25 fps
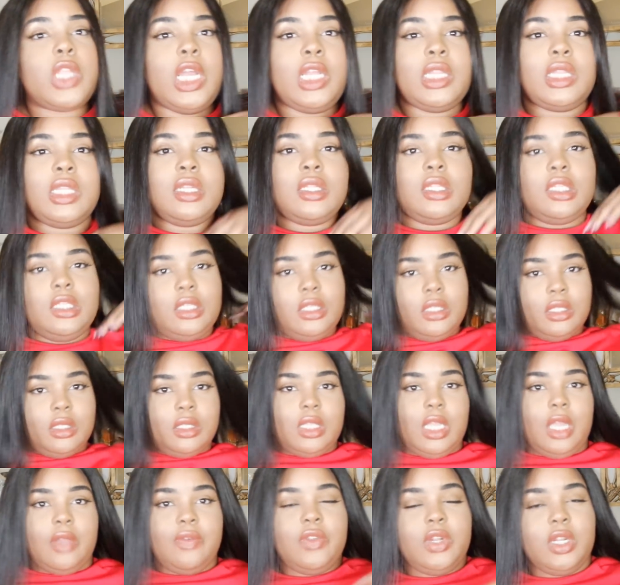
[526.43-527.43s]
I think this is
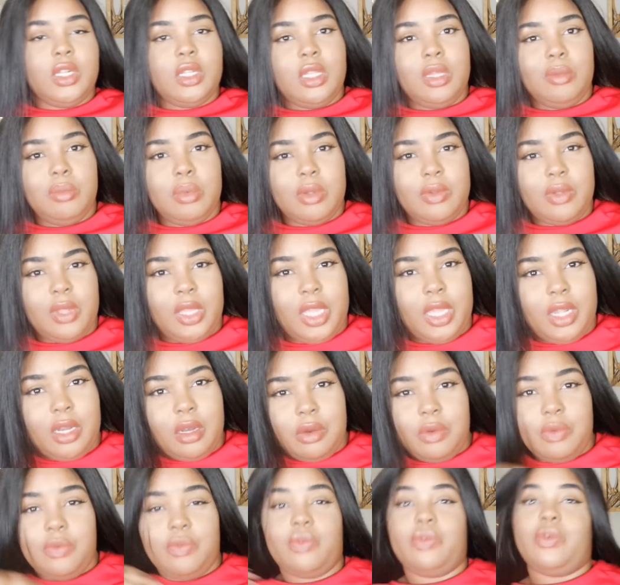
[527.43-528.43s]
definitely
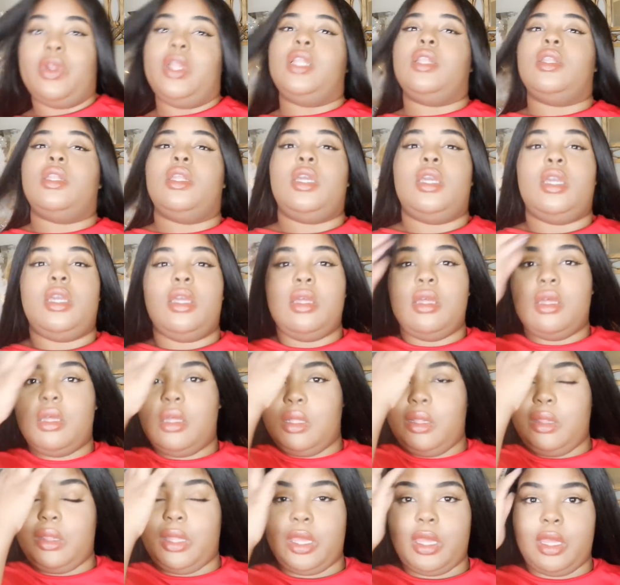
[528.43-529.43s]
beginner friendly.
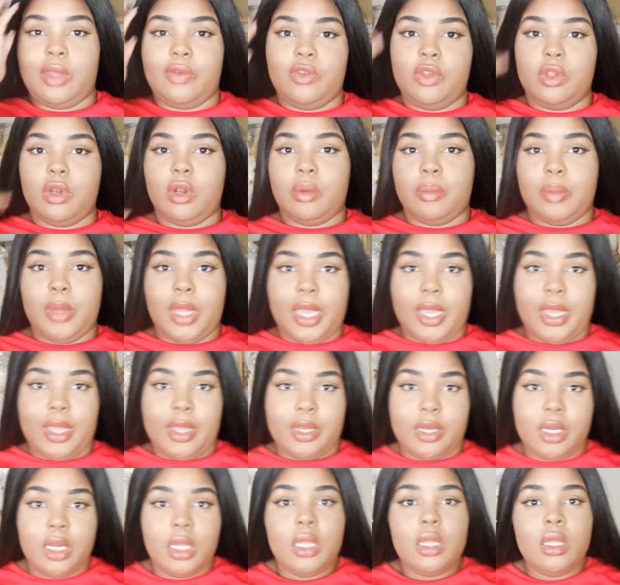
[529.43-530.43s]
Like, if you don't
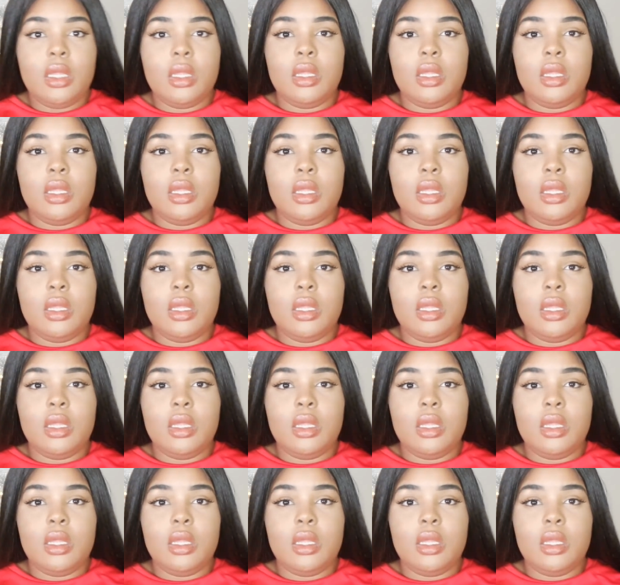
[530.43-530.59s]
mind